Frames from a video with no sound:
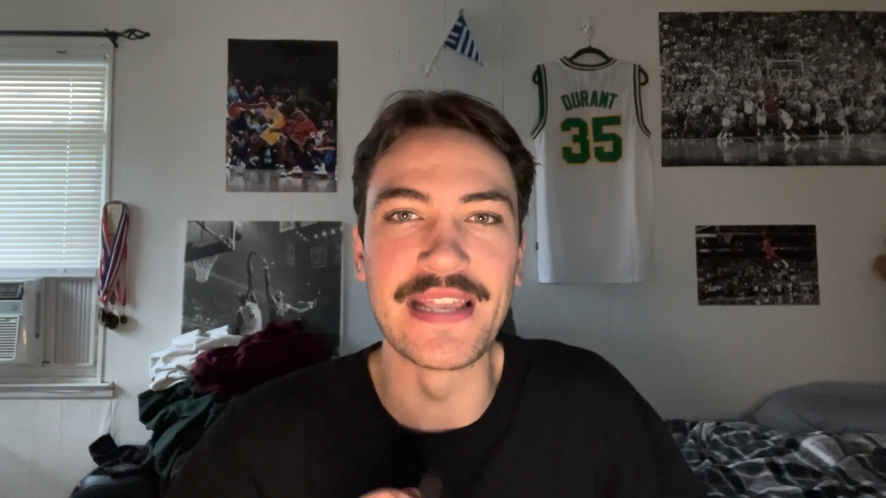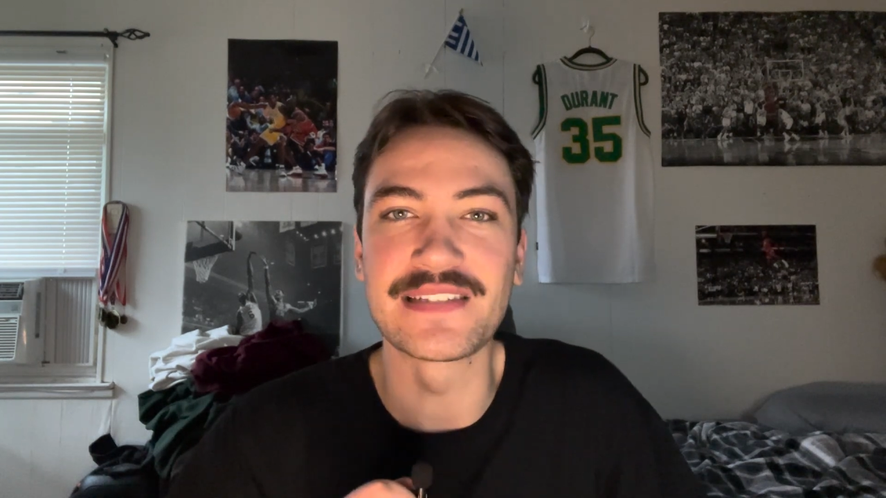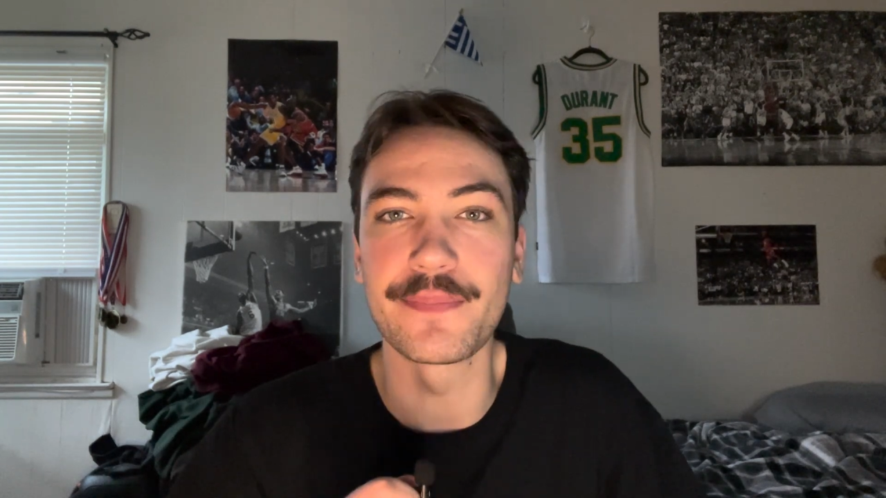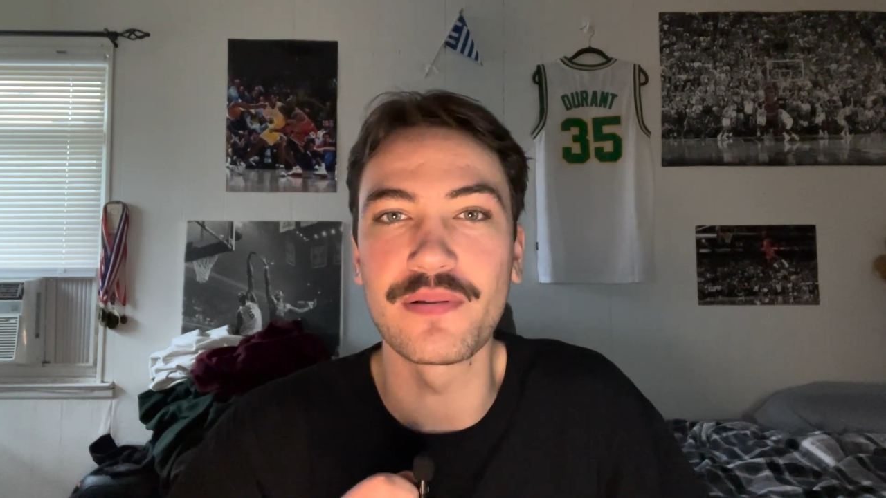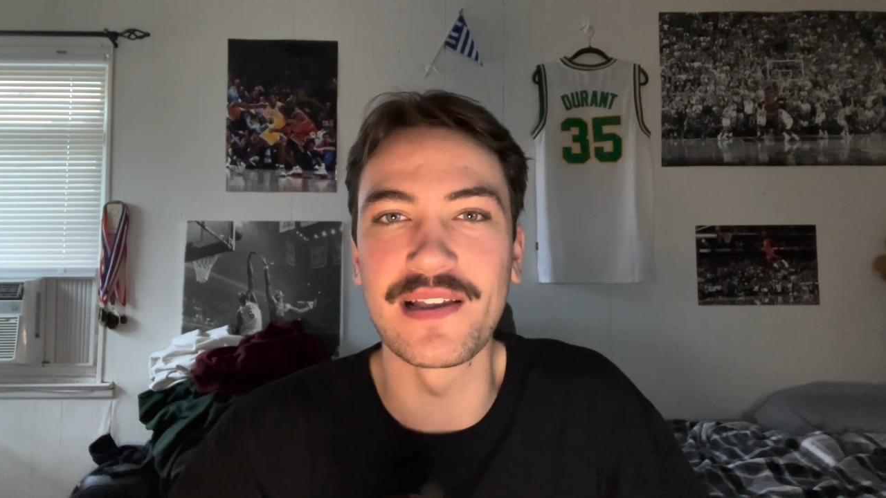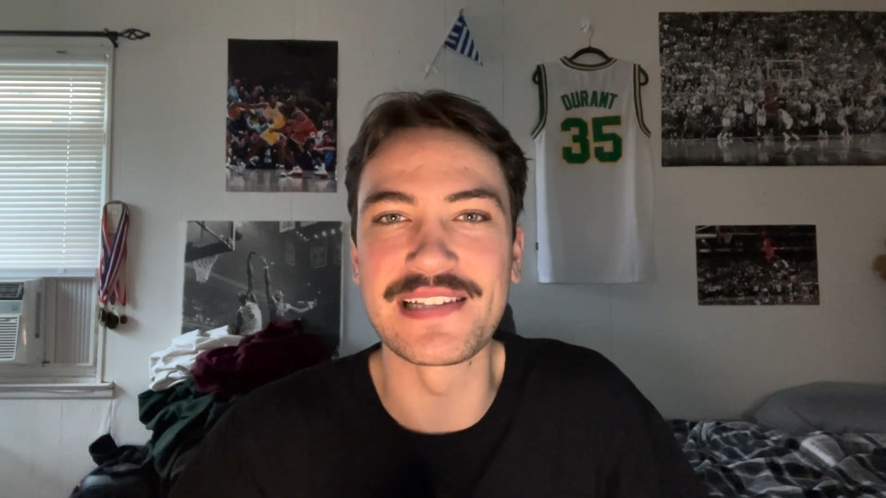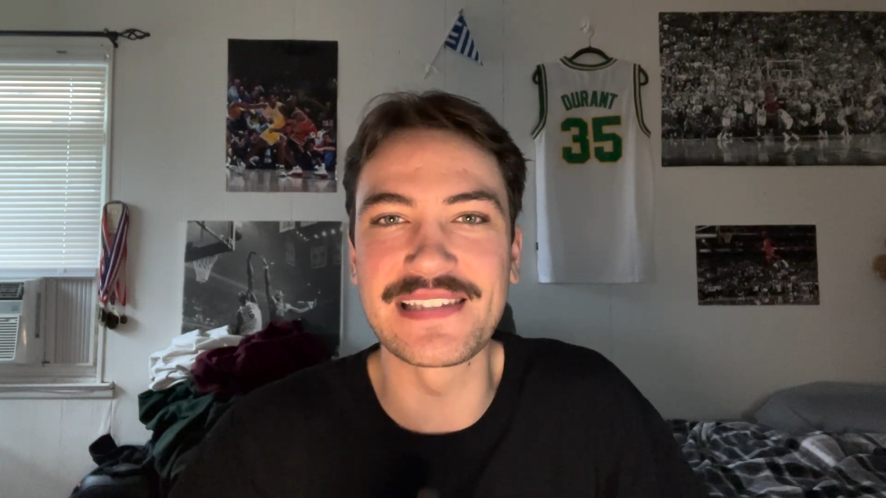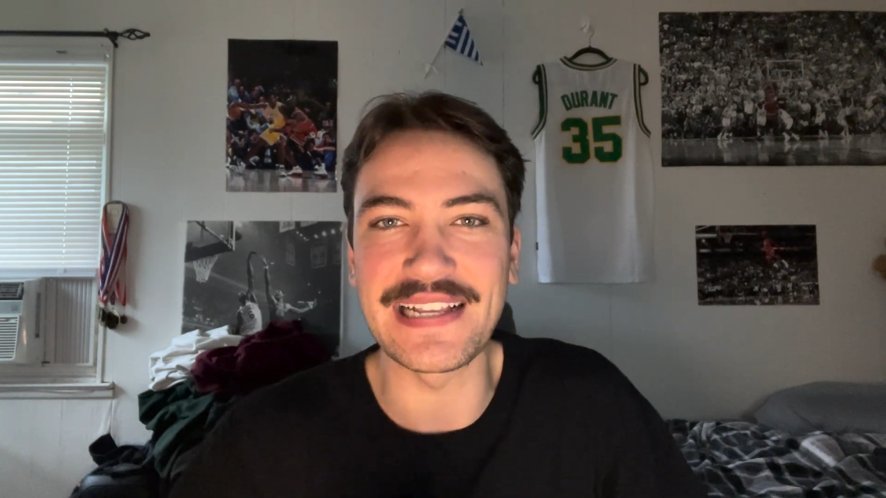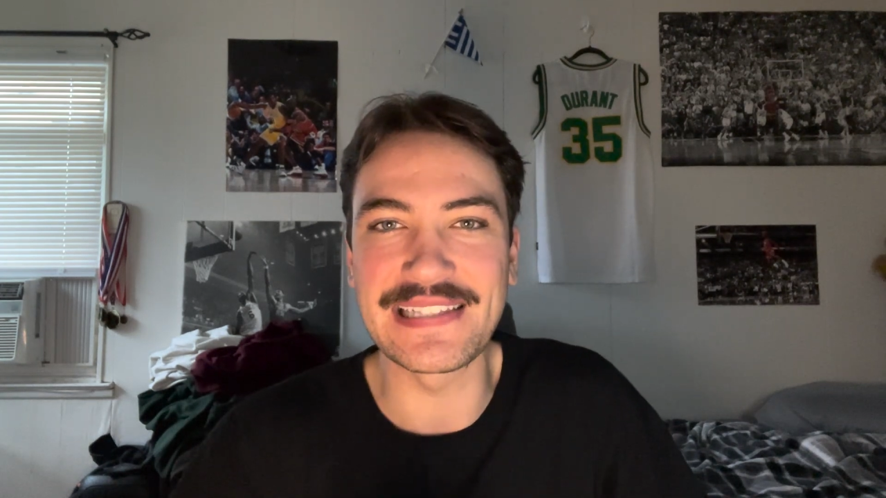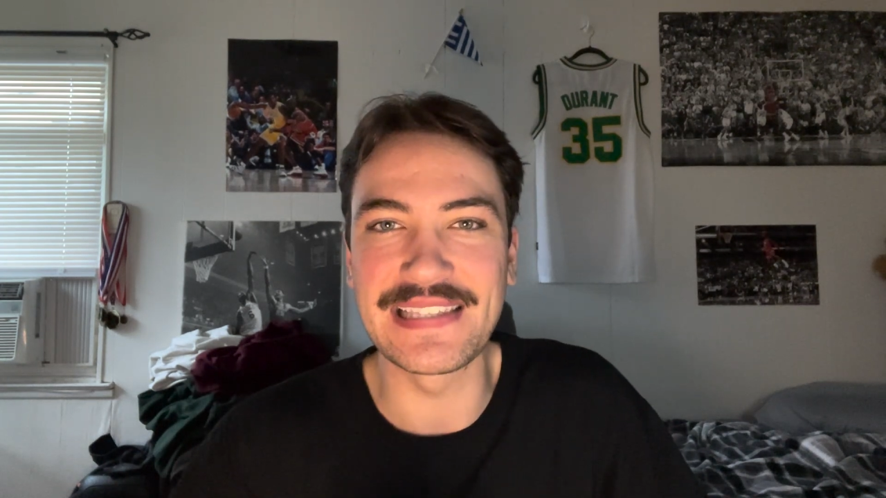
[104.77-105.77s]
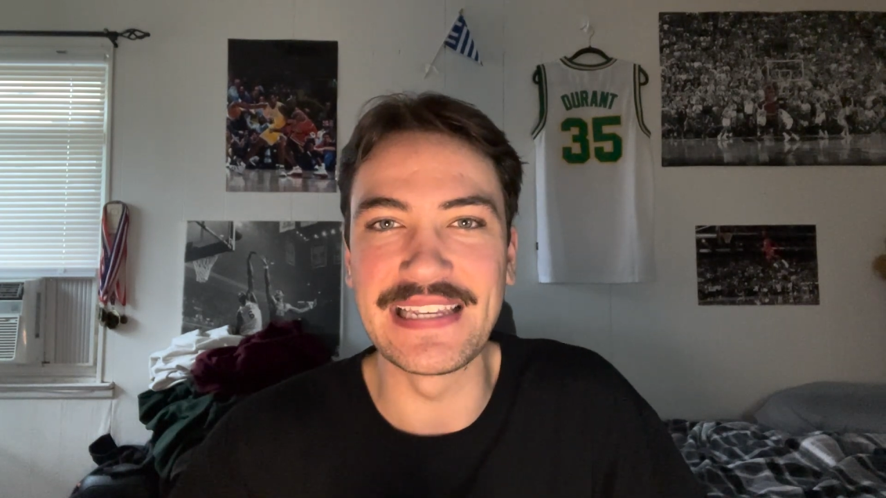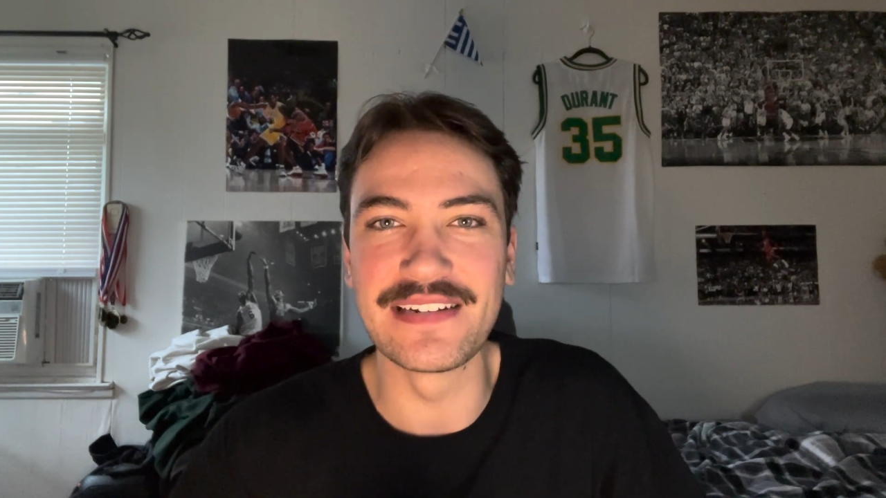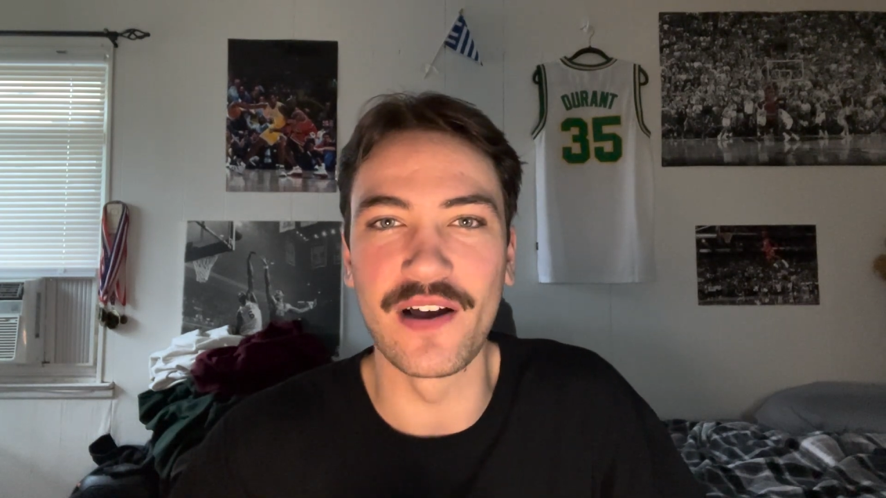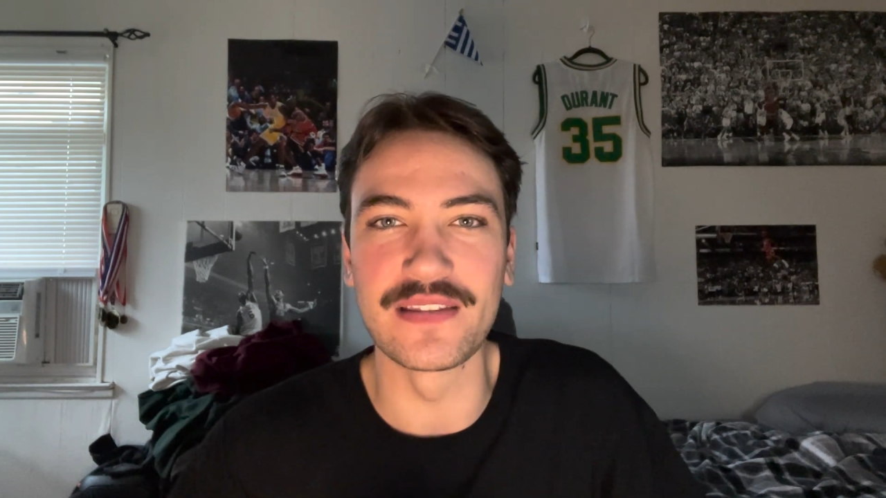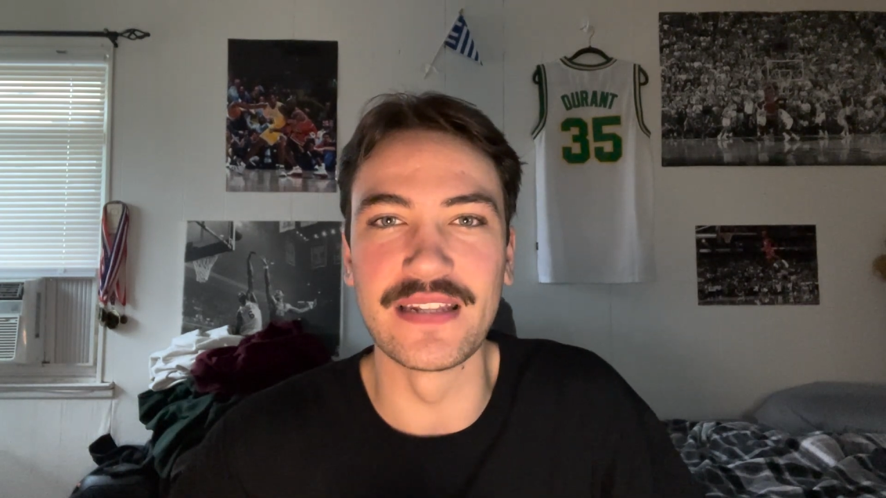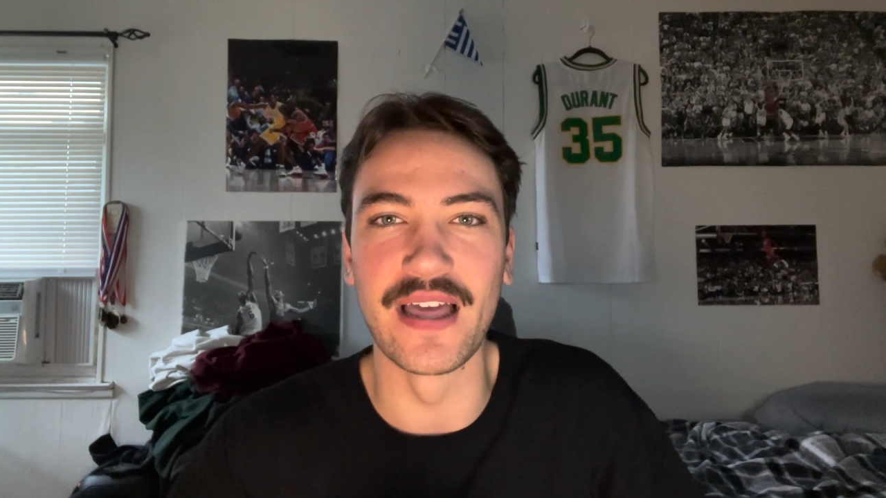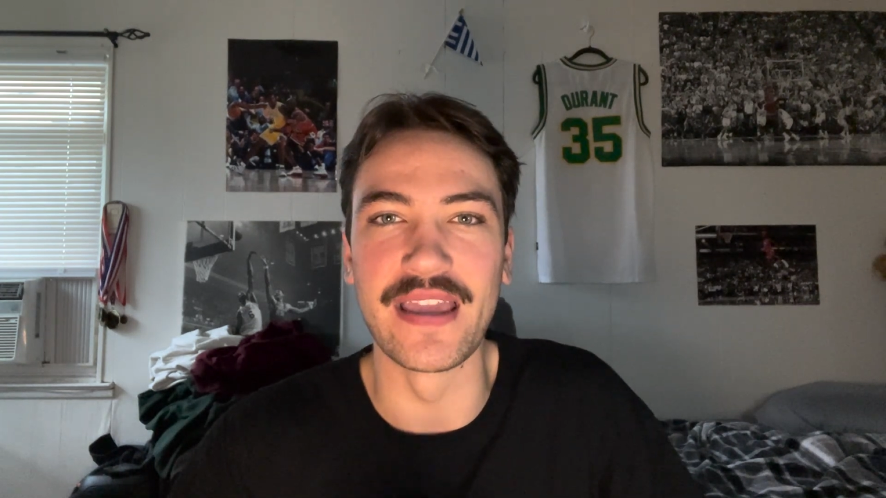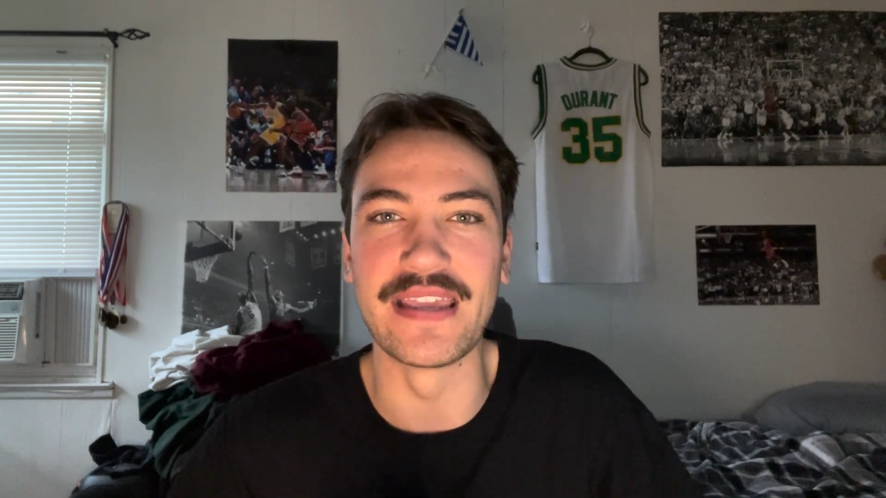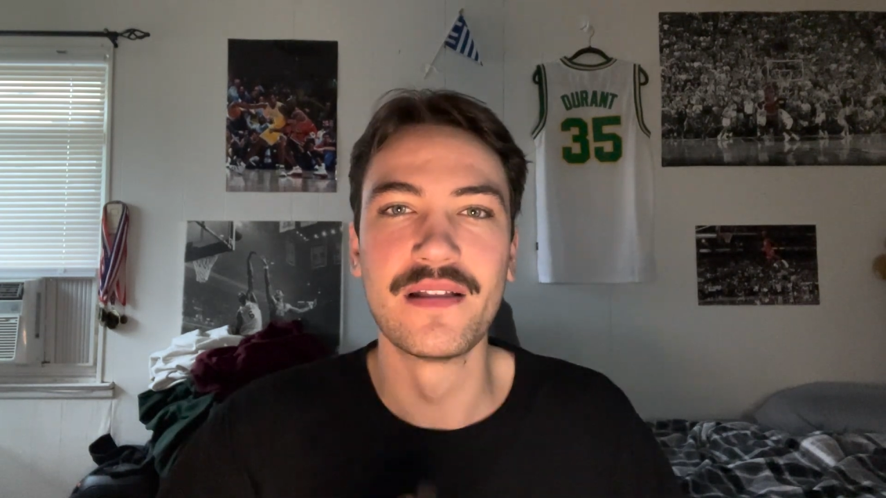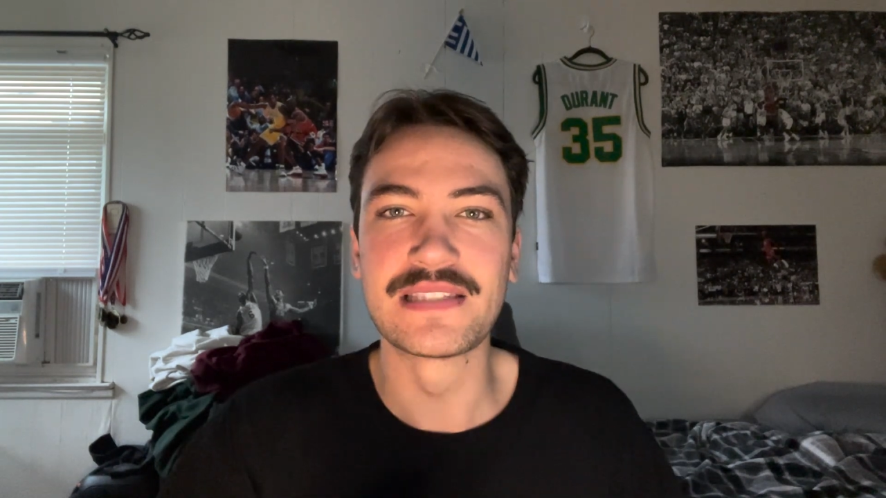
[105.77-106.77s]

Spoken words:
He's a plus 16 on the night.